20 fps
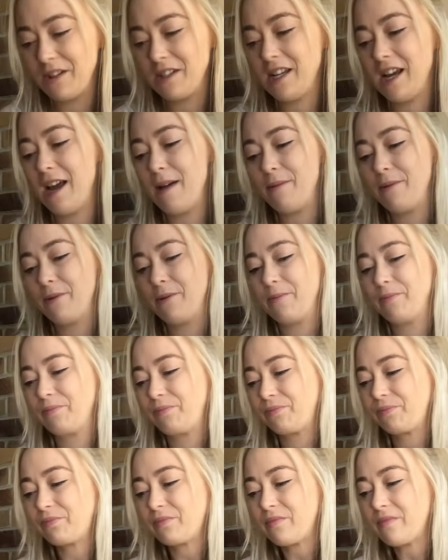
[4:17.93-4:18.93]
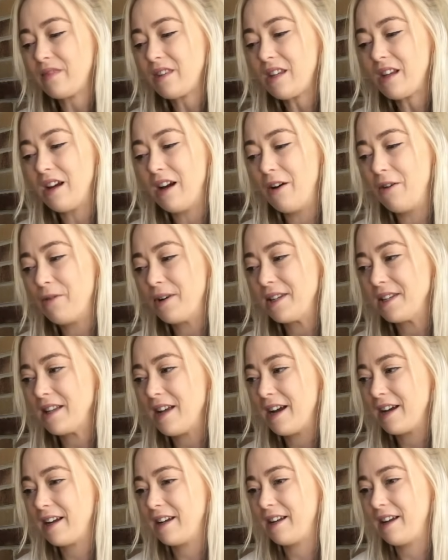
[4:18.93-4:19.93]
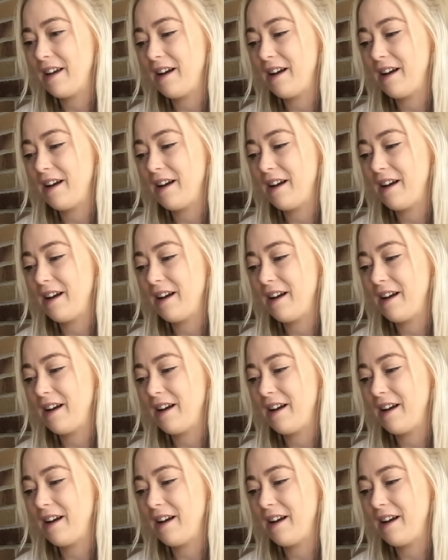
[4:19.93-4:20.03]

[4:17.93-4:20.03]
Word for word: the table. I always like